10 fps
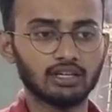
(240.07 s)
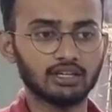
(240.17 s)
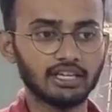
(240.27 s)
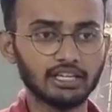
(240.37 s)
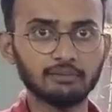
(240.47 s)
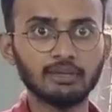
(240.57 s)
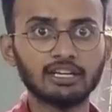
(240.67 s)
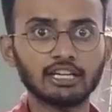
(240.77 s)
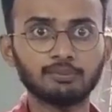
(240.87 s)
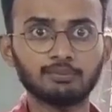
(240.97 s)
any
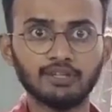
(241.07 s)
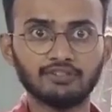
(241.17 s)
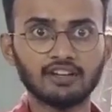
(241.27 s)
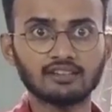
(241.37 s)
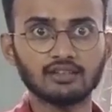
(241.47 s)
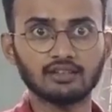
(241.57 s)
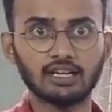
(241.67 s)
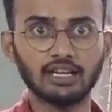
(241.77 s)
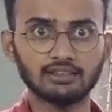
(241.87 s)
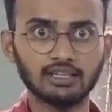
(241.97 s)
military
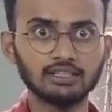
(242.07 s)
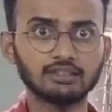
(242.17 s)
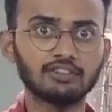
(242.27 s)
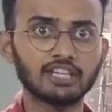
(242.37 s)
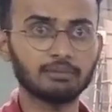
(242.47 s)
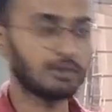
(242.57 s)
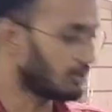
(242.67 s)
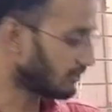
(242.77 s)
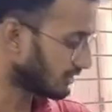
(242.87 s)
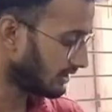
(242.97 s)
defenses like that, we can be
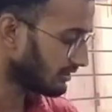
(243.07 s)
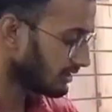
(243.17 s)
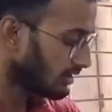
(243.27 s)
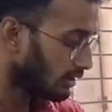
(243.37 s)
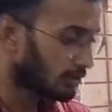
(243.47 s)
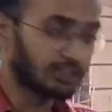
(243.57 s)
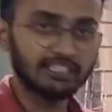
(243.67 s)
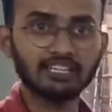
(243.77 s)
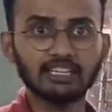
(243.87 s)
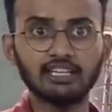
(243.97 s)
used this to
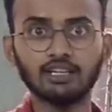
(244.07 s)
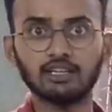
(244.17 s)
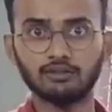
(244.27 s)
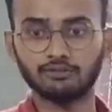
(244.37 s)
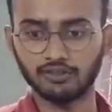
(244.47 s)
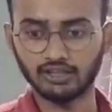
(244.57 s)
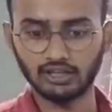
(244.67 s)
detect any